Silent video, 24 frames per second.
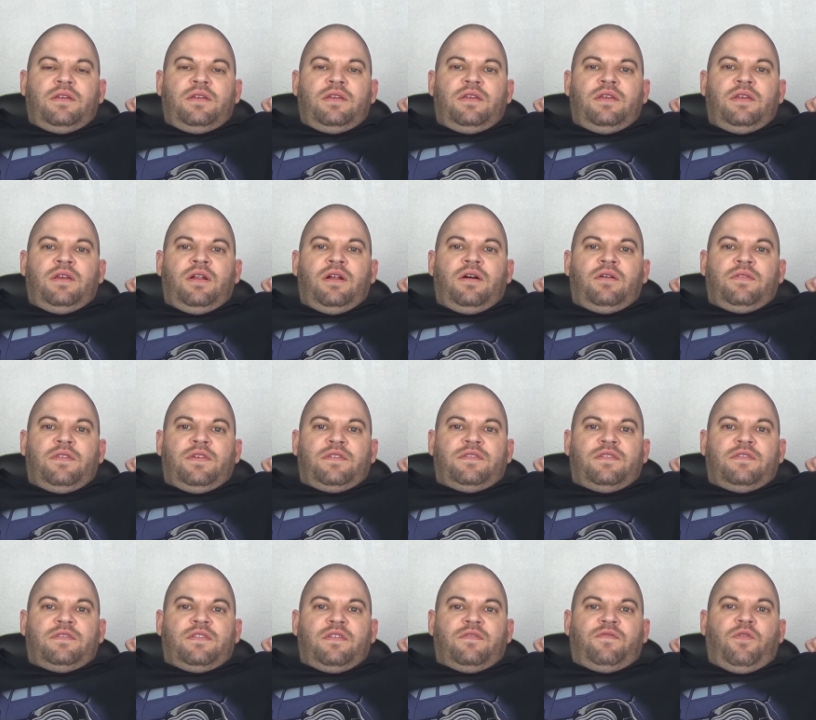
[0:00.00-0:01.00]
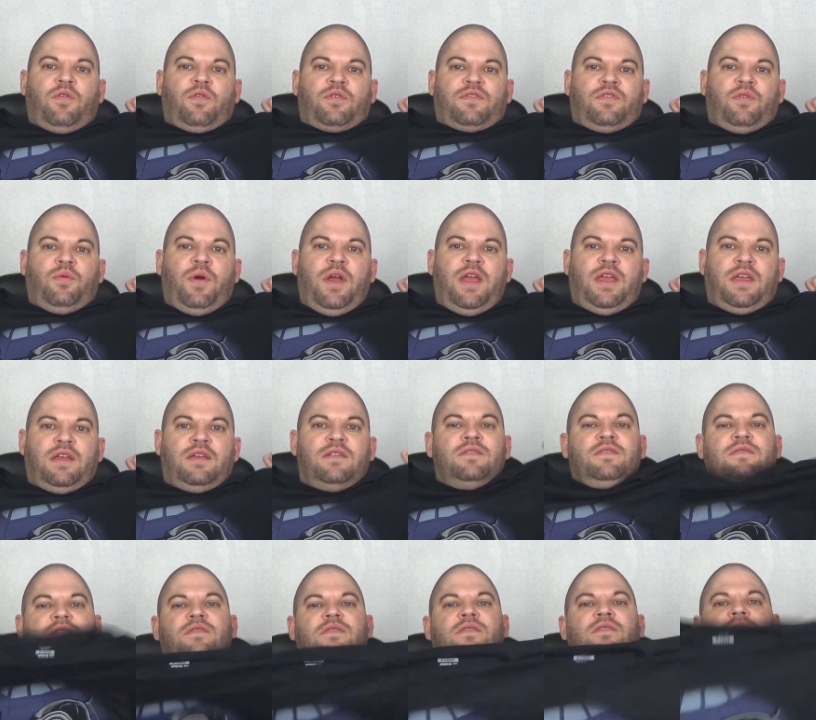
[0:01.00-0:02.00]
you know, this is The Force
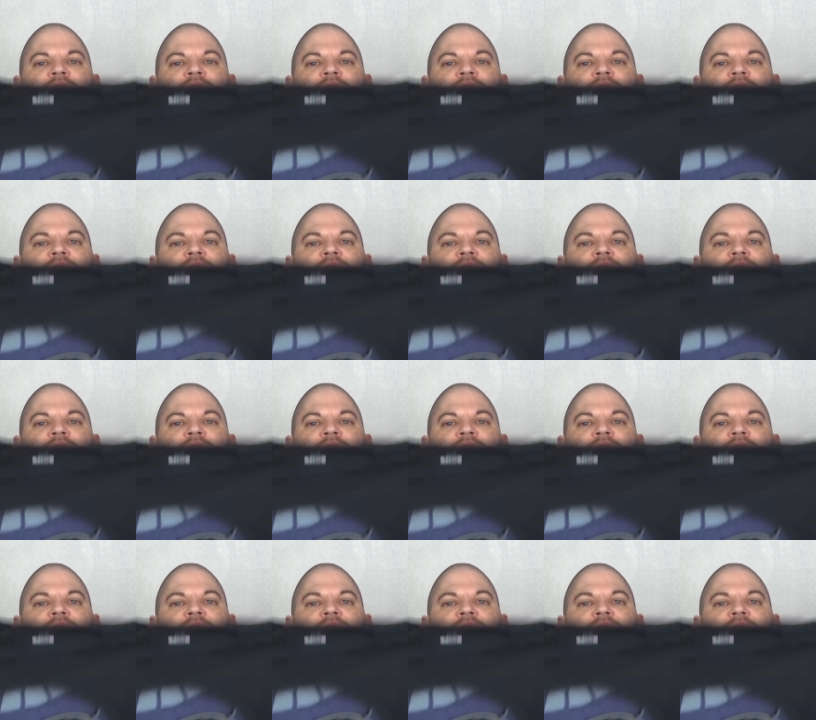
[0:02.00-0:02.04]
Awakens,